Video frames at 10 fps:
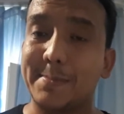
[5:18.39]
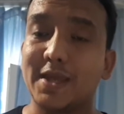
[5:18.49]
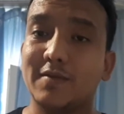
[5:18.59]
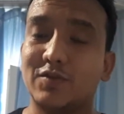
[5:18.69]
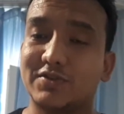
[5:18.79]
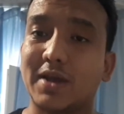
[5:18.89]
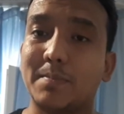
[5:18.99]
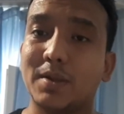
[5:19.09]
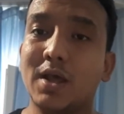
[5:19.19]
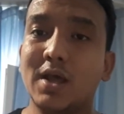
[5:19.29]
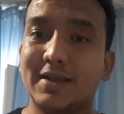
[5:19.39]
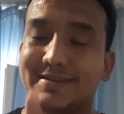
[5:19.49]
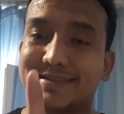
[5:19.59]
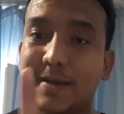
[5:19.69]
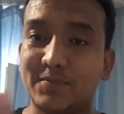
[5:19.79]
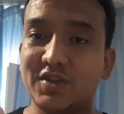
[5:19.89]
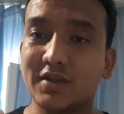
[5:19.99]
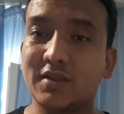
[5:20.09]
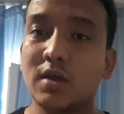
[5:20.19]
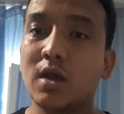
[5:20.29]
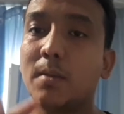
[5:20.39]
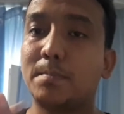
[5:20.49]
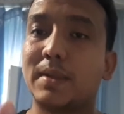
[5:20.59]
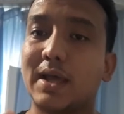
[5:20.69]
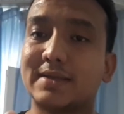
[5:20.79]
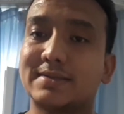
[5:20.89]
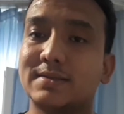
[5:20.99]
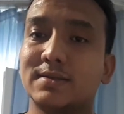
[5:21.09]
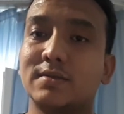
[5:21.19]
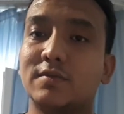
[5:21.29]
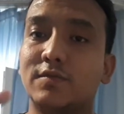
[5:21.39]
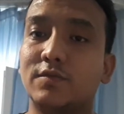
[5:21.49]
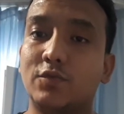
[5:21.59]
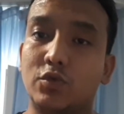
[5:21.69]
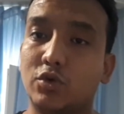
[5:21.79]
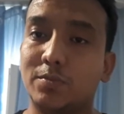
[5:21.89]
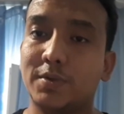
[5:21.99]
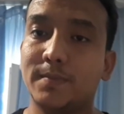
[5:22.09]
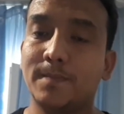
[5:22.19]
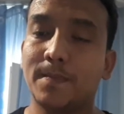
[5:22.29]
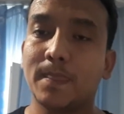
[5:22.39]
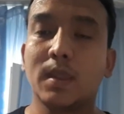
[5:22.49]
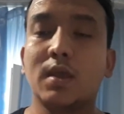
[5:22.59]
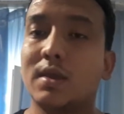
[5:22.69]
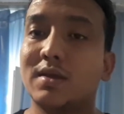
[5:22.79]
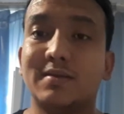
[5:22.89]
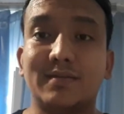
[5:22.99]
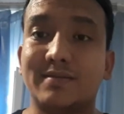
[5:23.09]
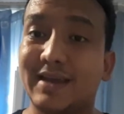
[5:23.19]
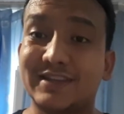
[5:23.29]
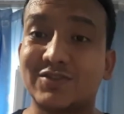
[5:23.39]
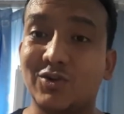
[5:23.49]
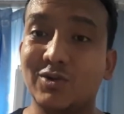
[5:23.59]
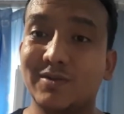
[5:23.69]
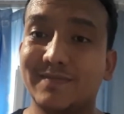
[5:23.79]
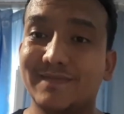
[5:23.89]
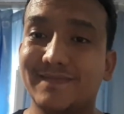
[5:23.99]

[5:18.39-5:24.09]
I mean, for example, subject plus verb that's all